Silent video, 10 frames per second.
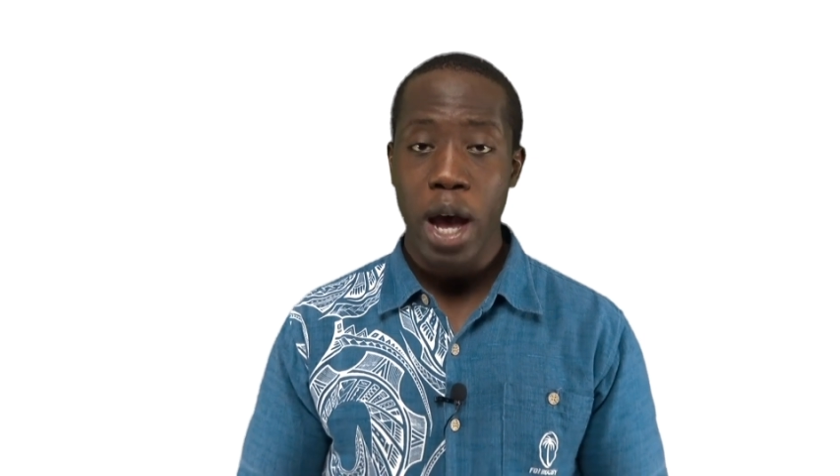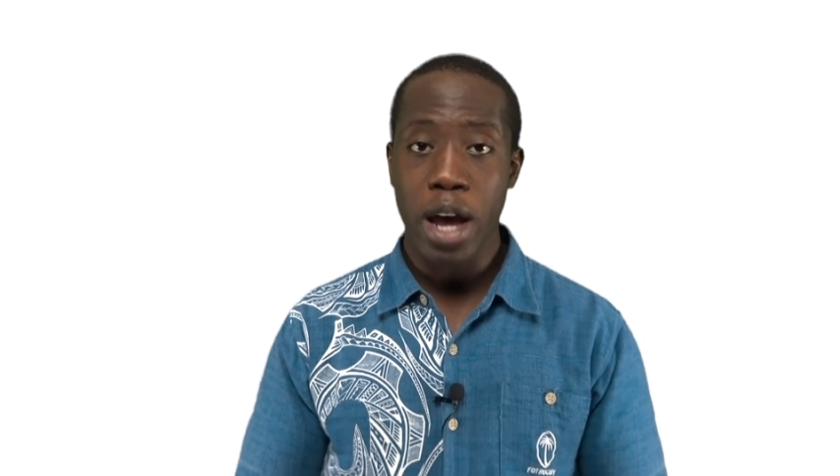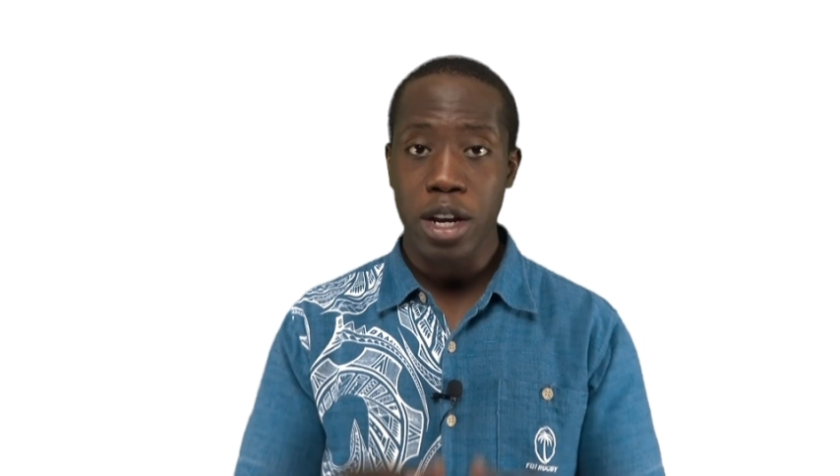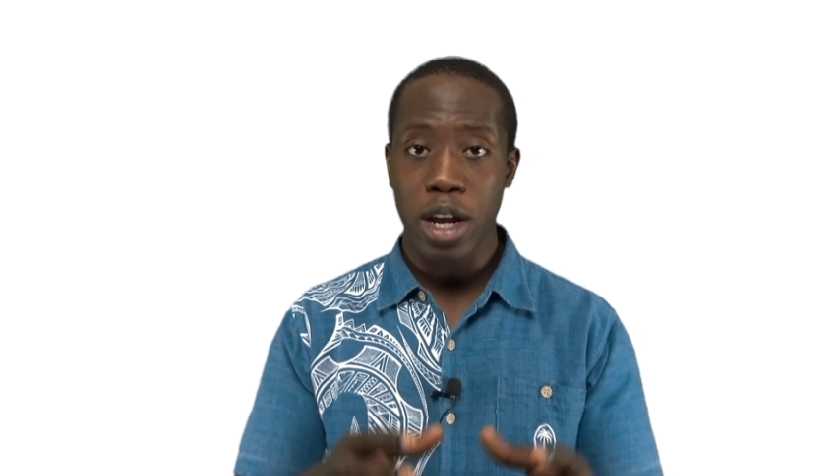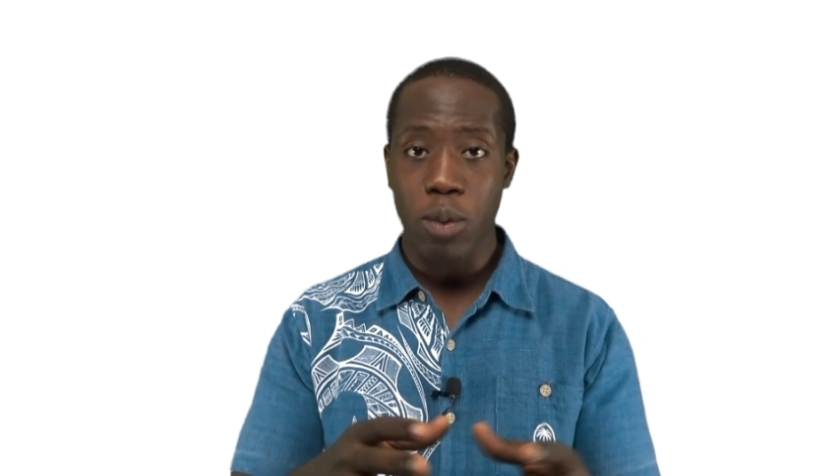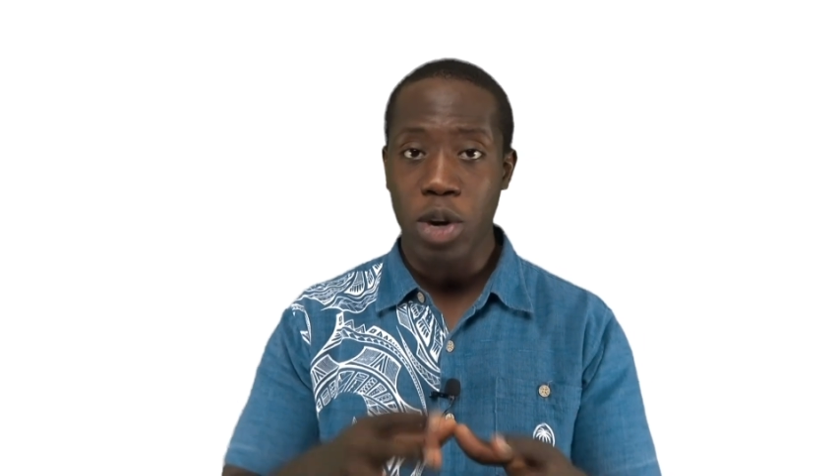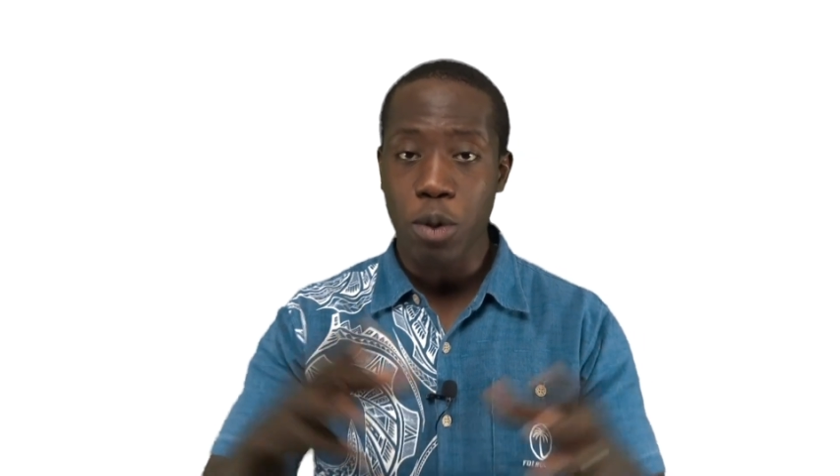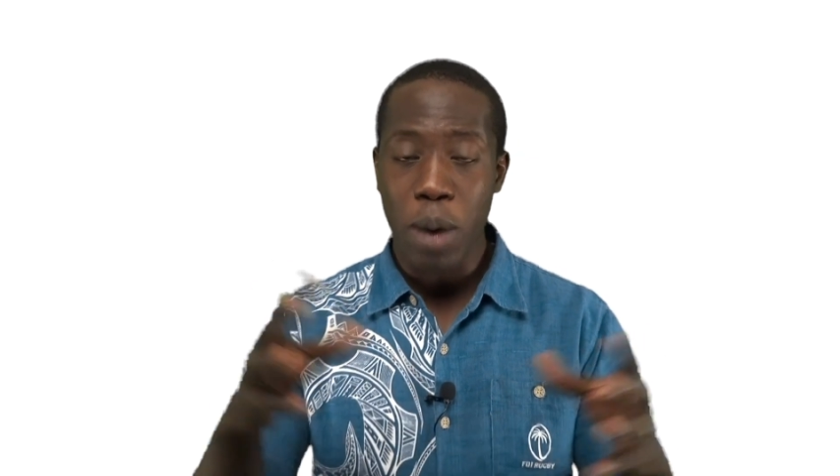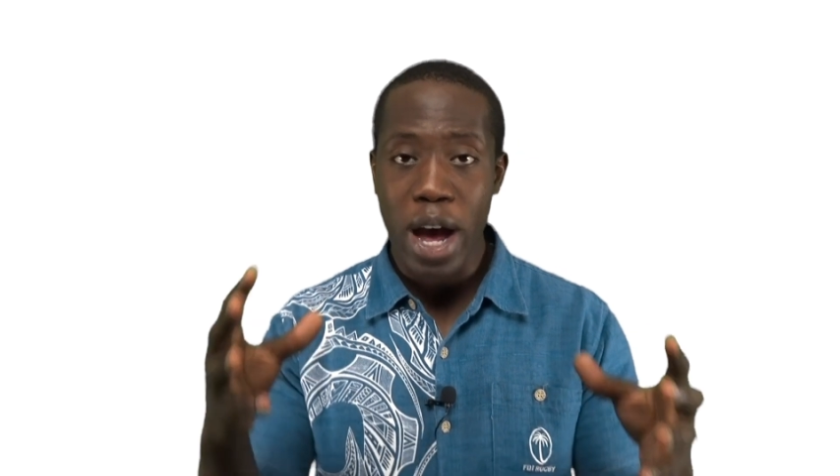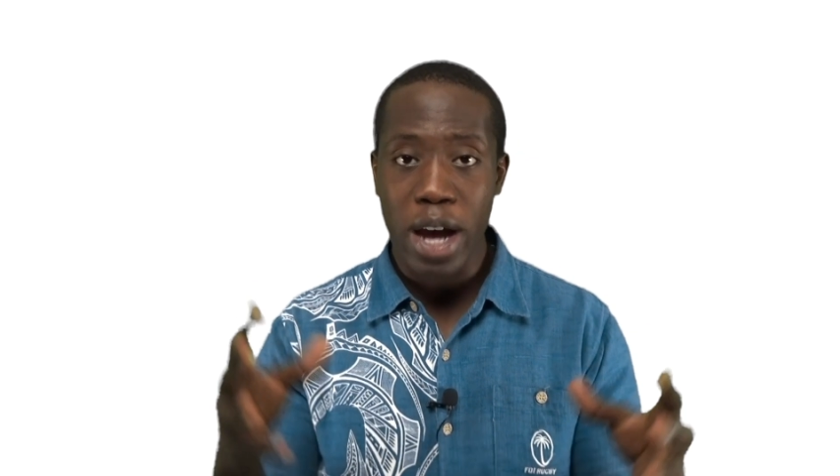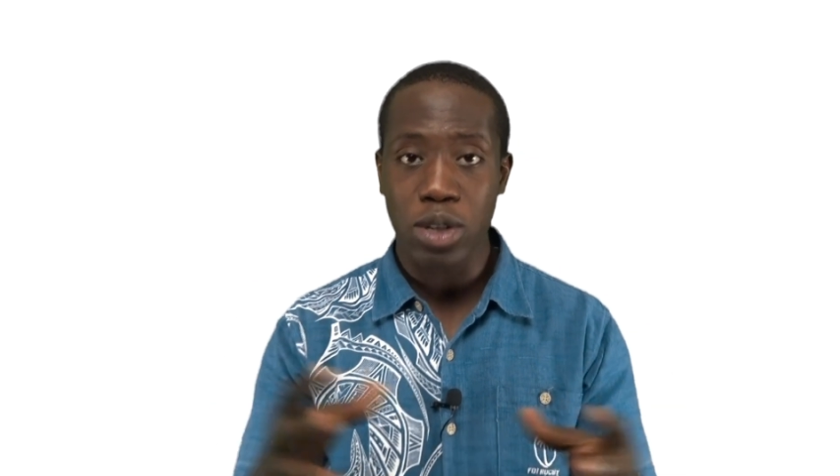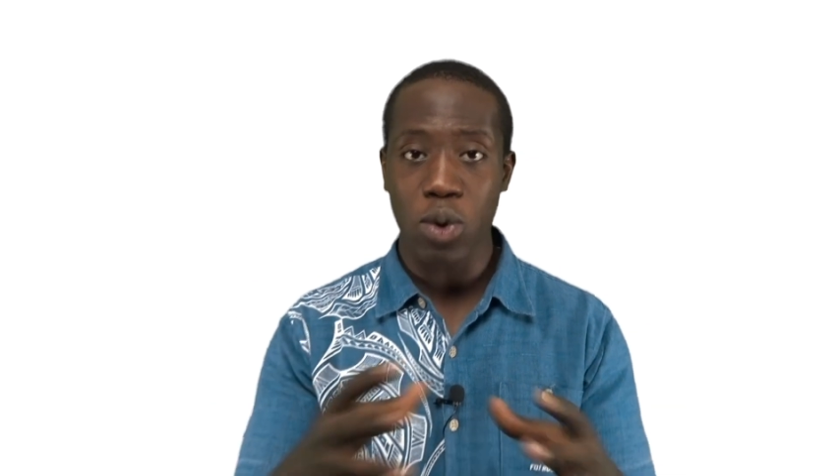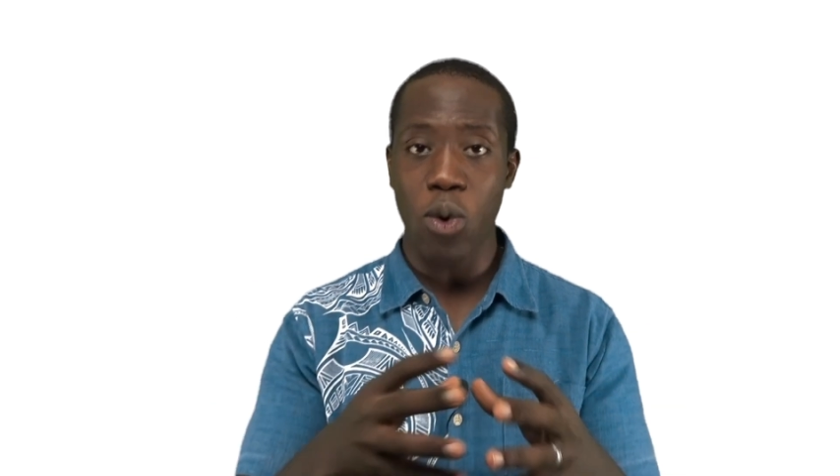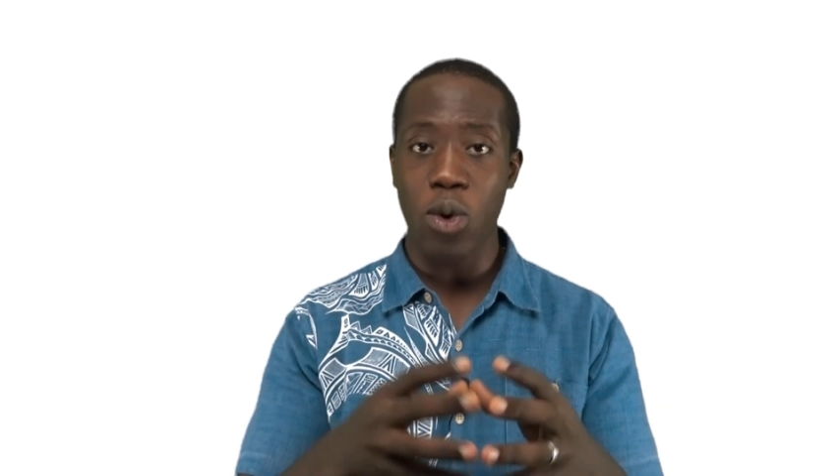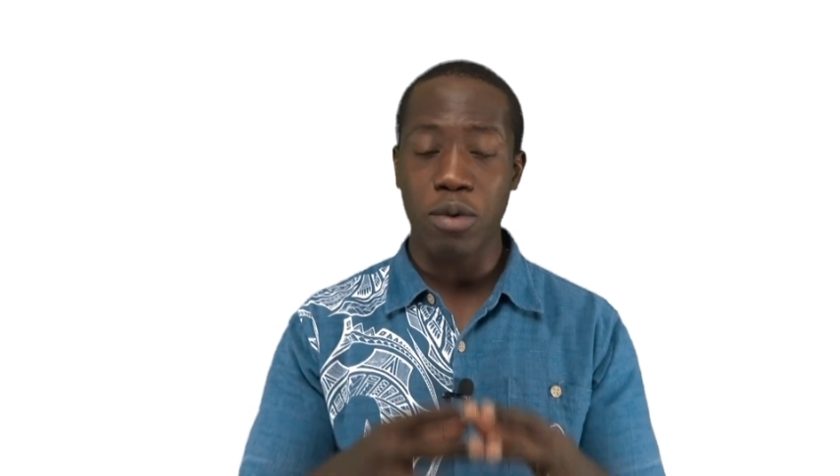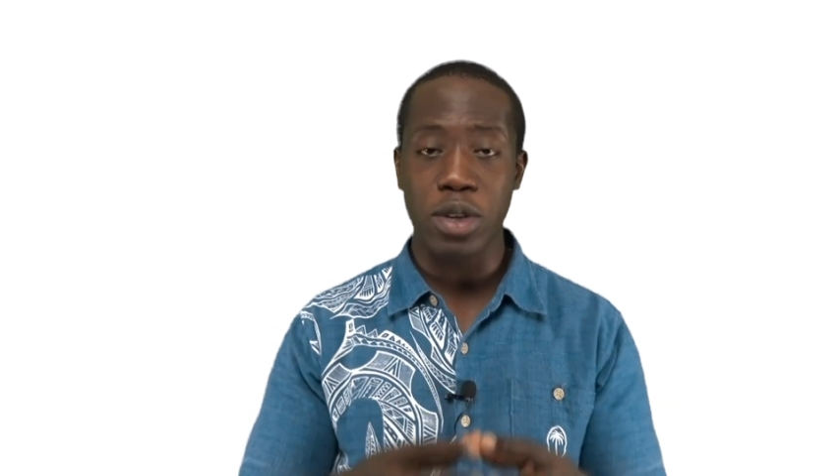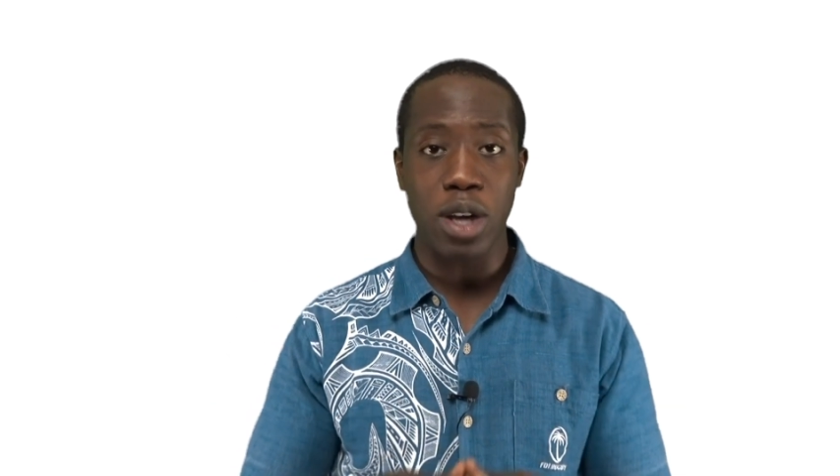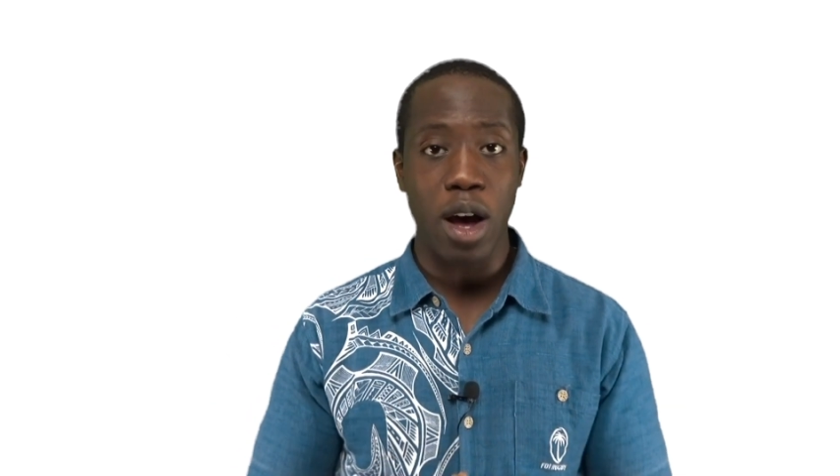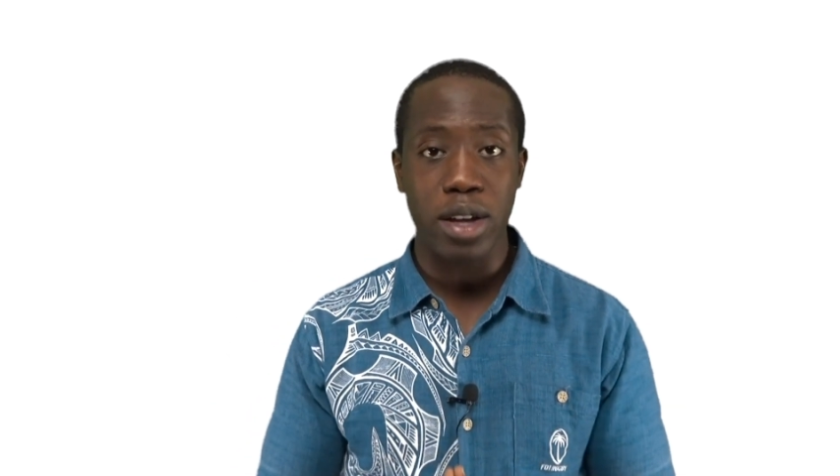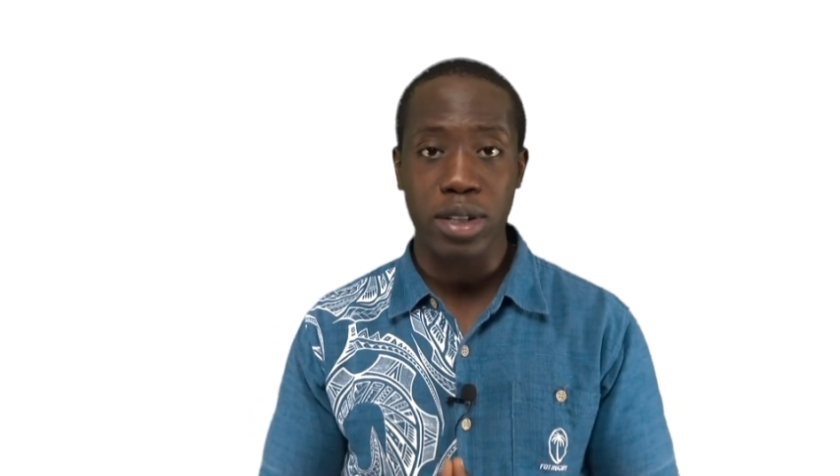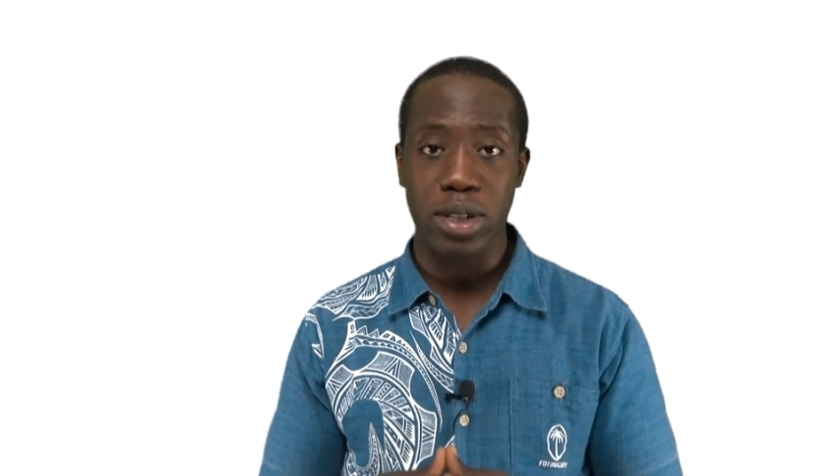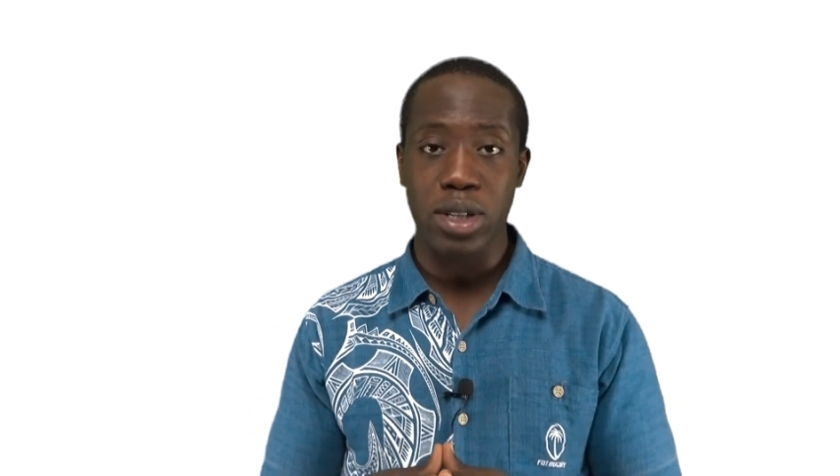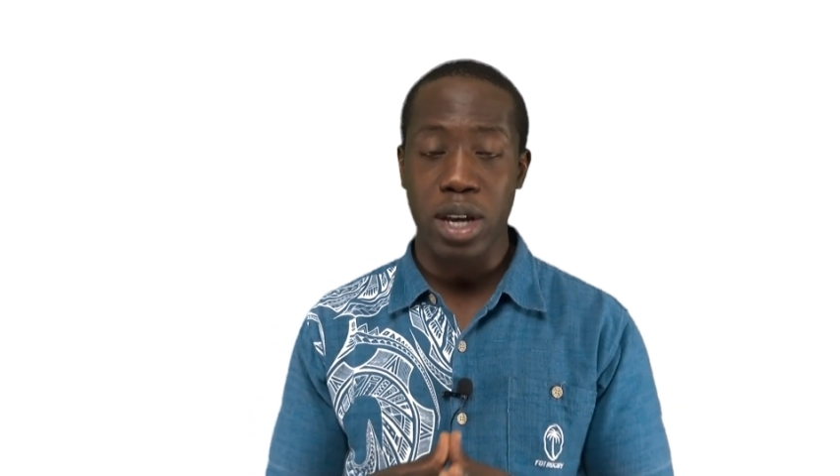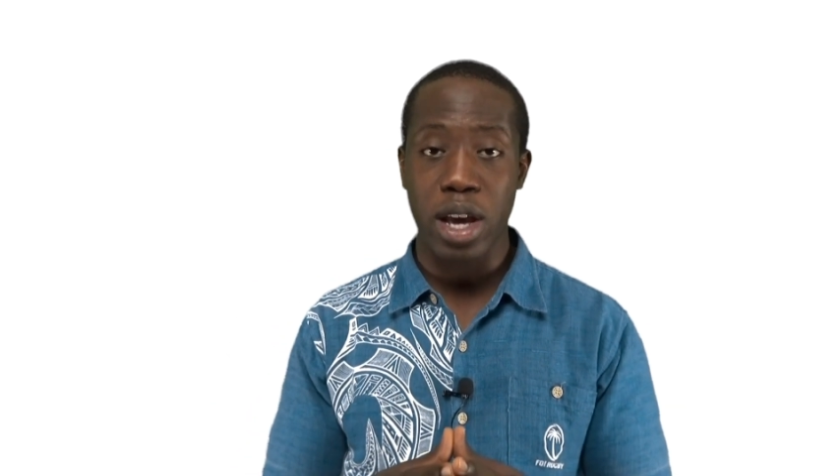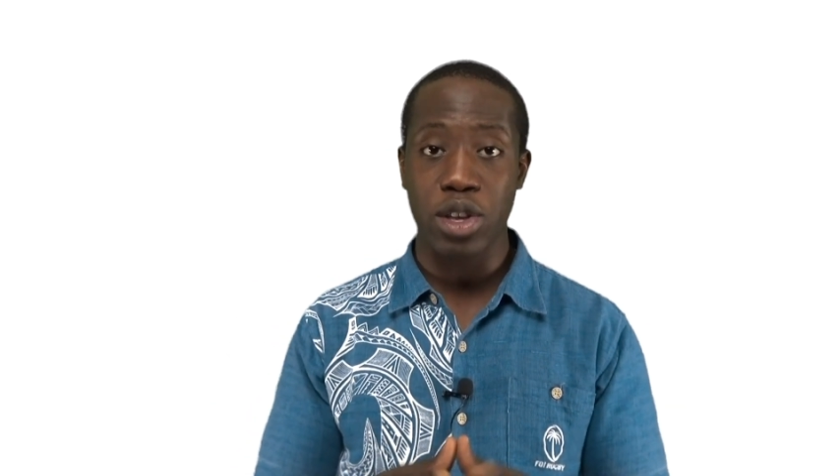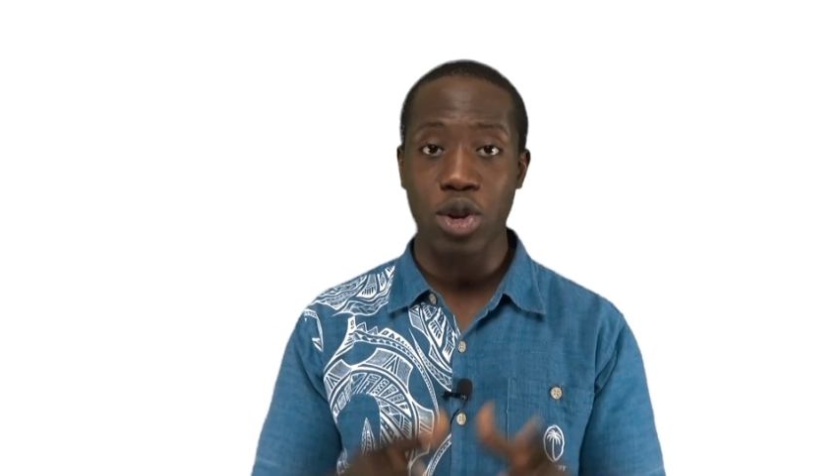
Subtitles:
And when you add all of his answers together,